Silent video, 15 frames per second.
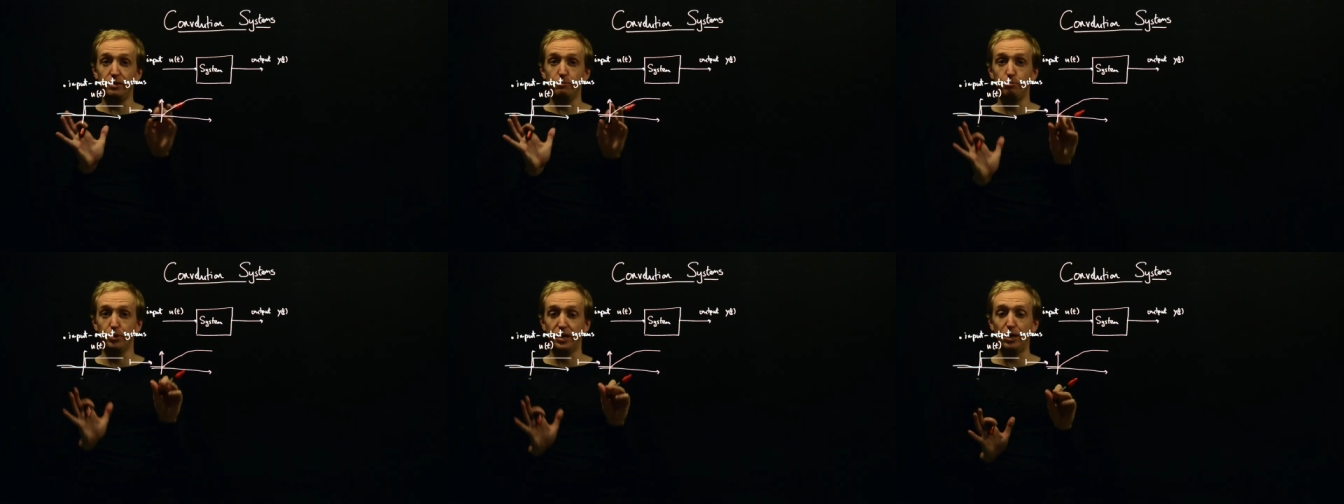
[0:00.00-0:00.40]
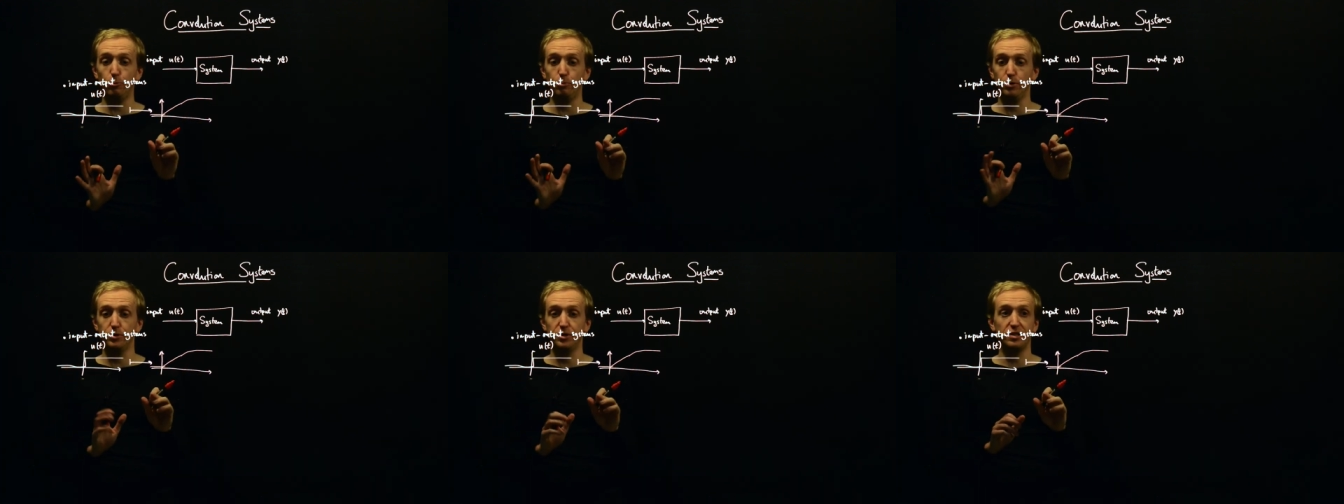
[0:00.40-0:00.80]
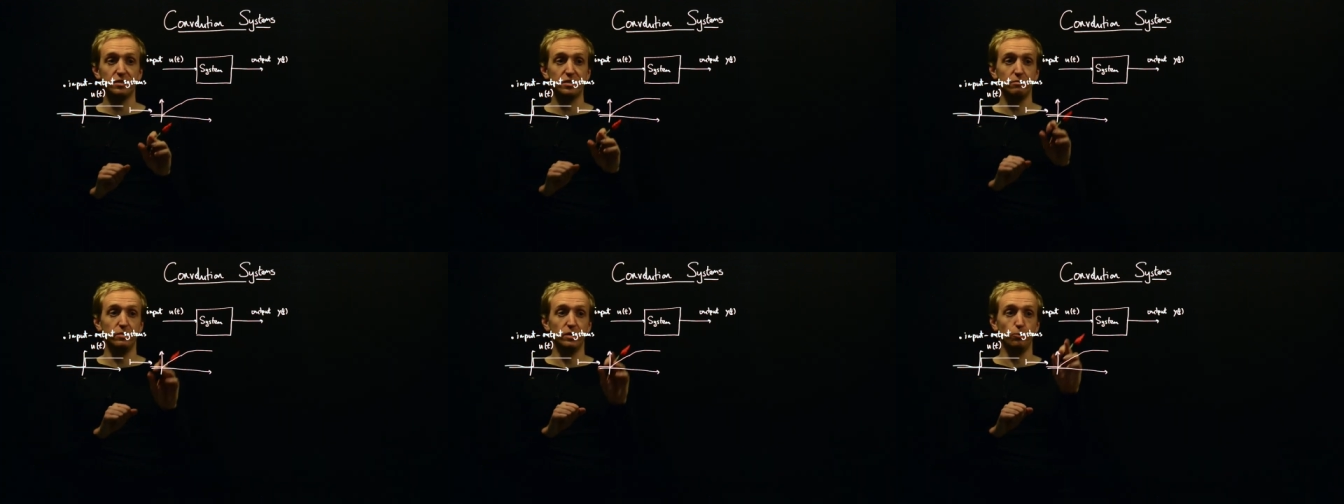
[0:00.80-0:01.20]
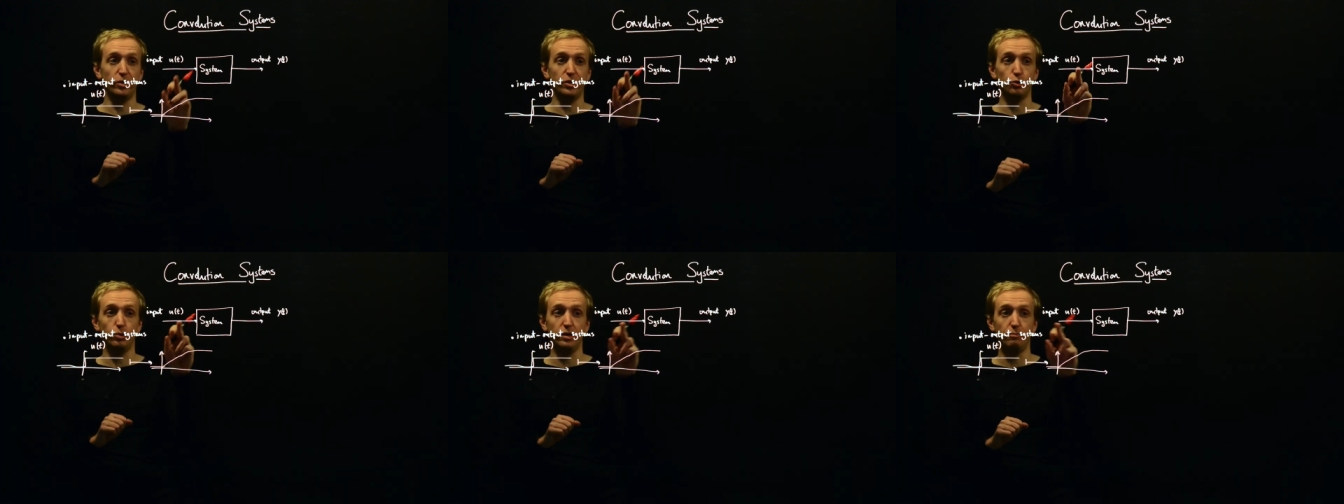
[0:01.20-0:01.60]
input-output system in
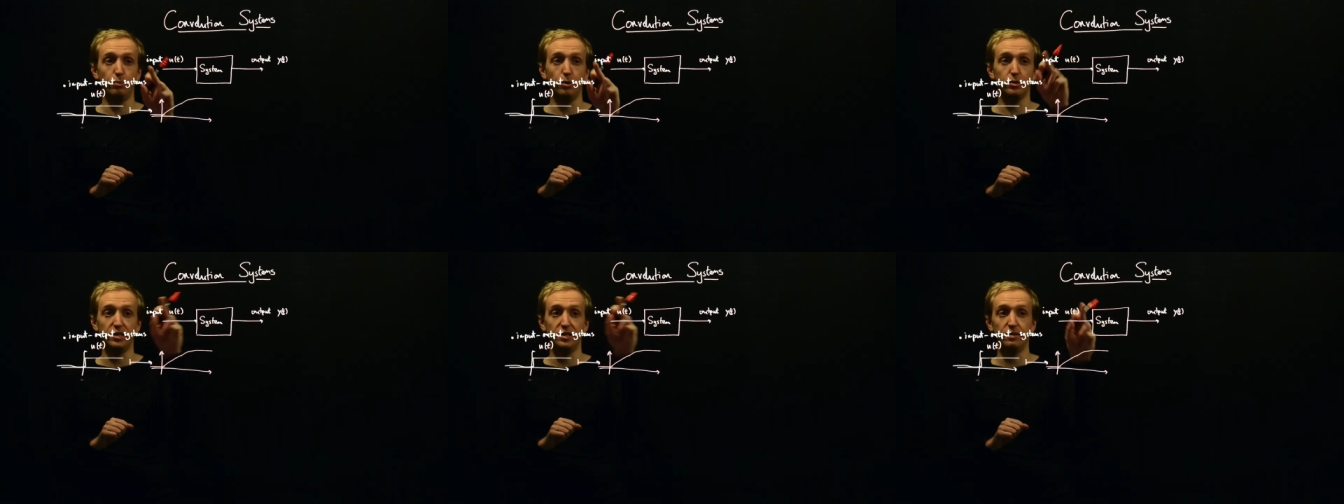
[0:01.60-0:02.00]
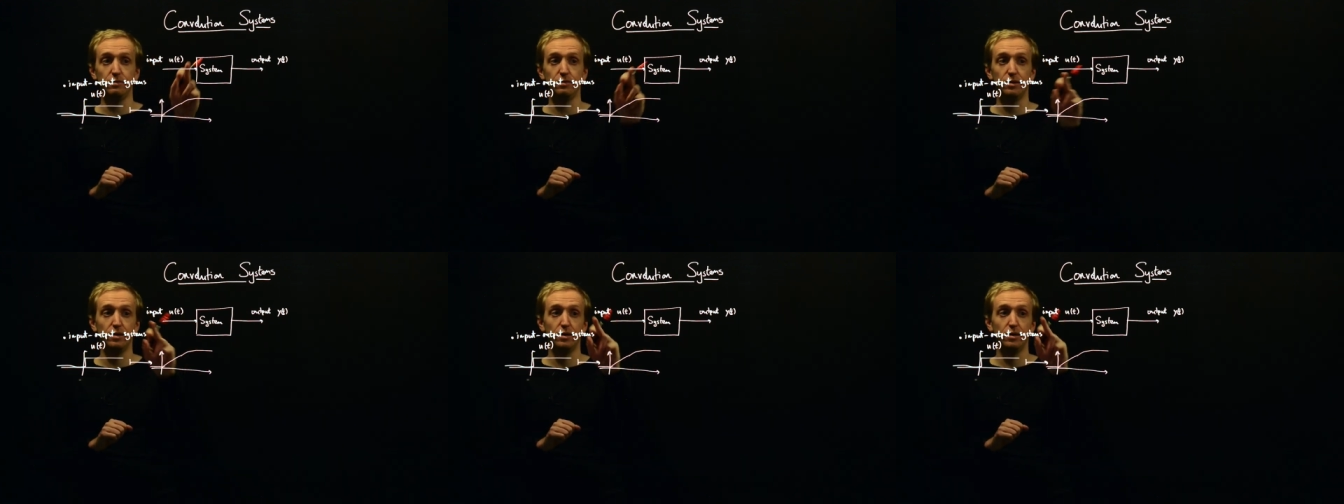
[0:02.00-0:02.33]
which we put in